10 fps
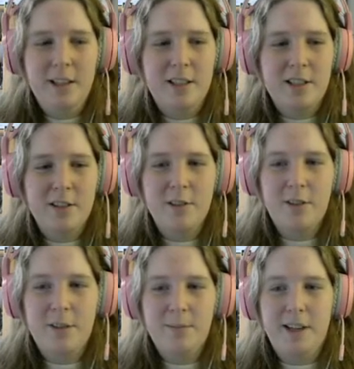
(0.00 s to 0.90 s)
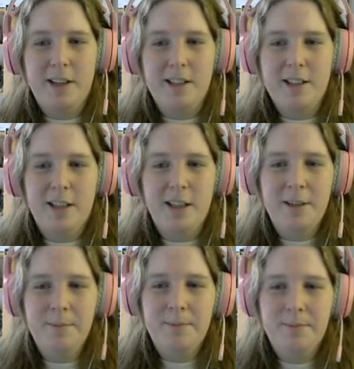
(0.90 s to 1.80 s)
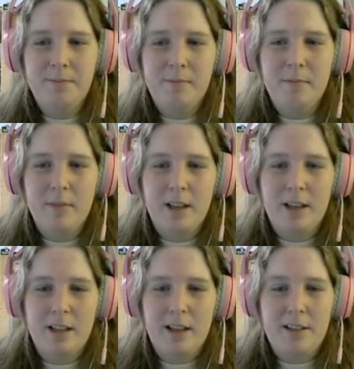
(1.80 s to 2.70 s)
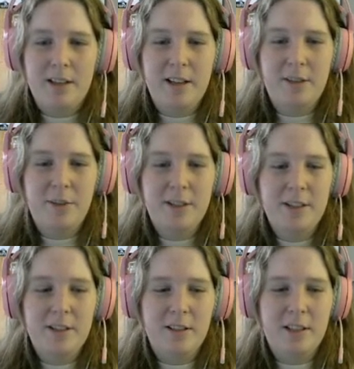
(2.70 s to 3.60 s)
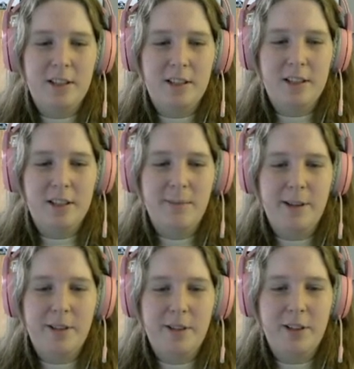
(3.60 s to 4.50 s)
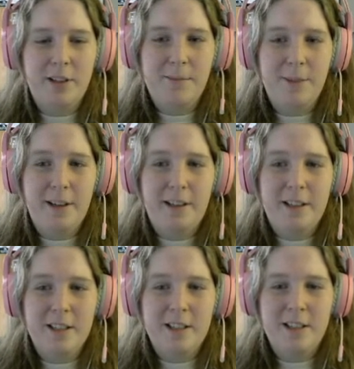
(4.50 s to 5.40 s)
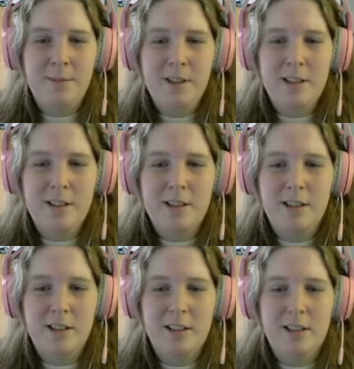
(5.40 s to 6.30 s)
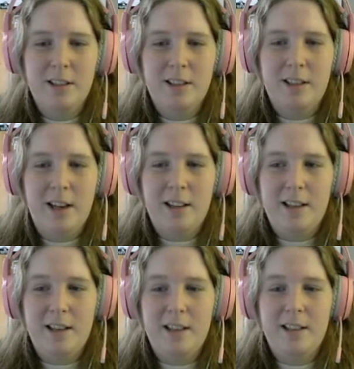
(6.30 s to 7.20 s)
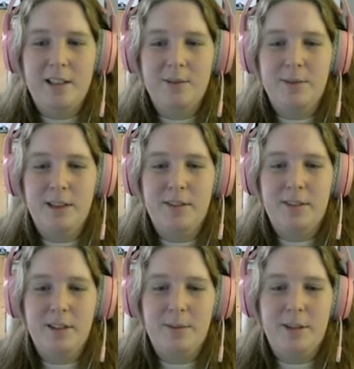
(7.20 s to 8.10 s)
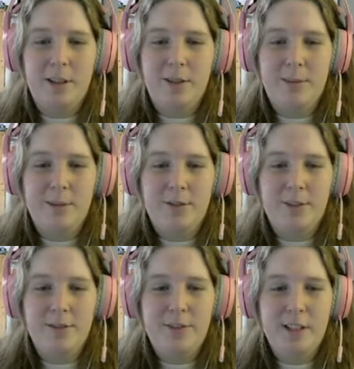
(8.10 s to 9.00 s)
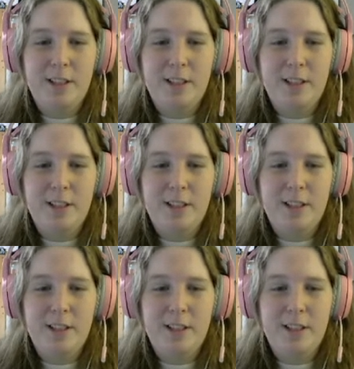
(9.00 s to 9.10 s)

So you want to buy this item, and then once you make sure your companion is summoned, and then this will level them all the way up to 50.